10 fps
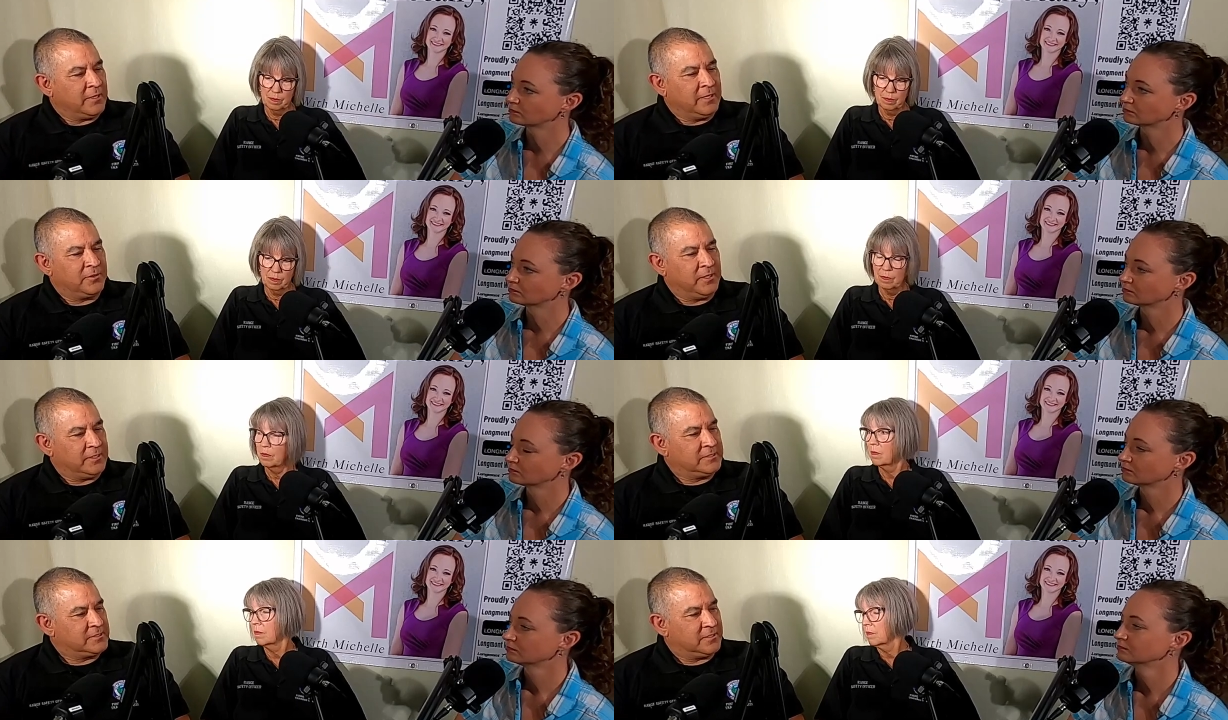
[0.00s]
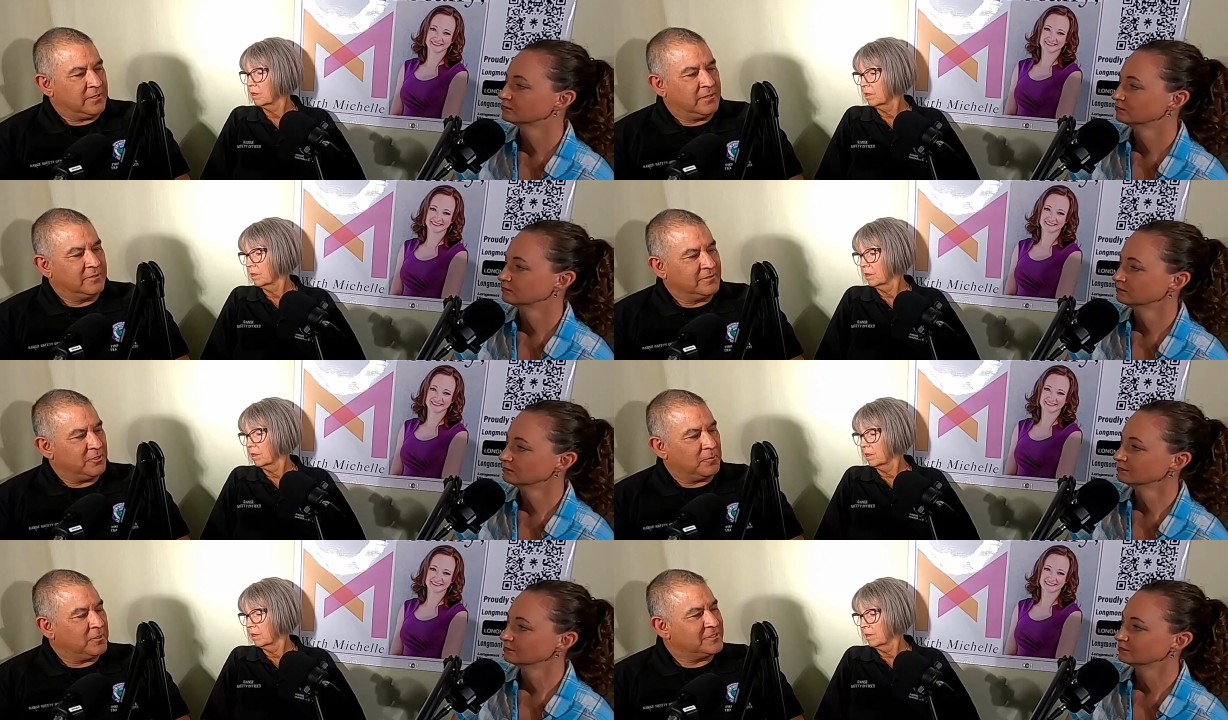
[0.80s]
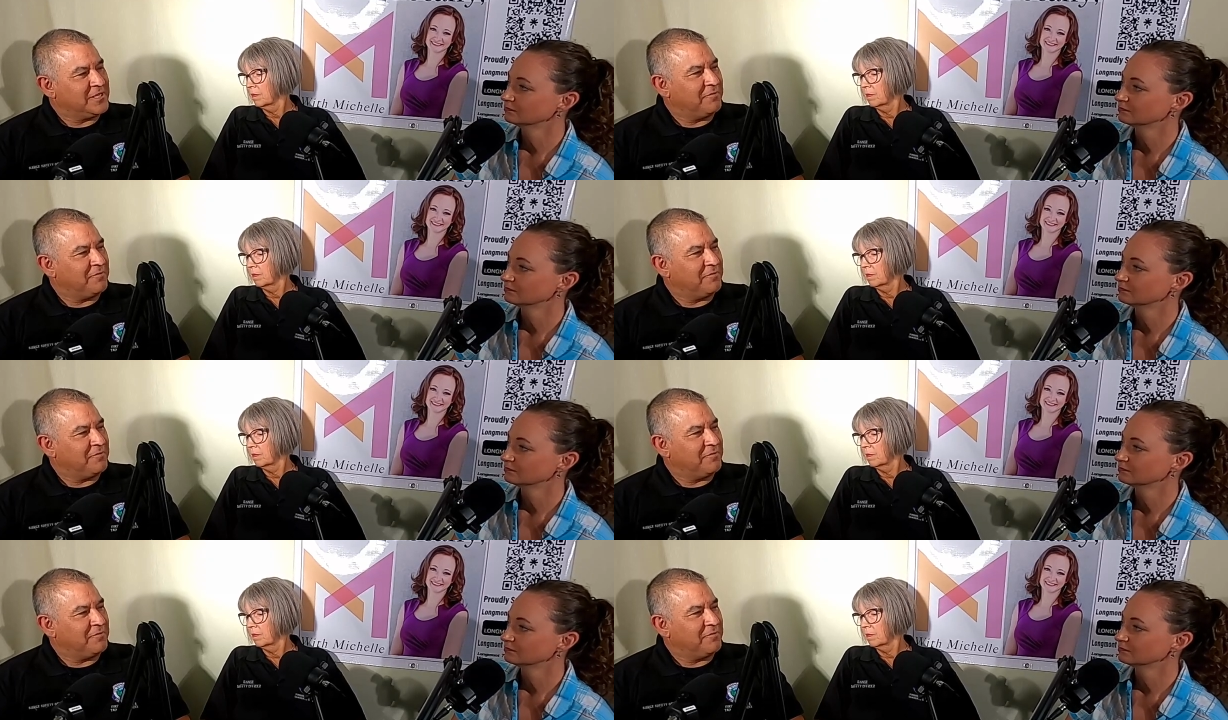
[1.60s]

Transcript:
Speaker 1: kind of thinks, uh, you know, I'm going to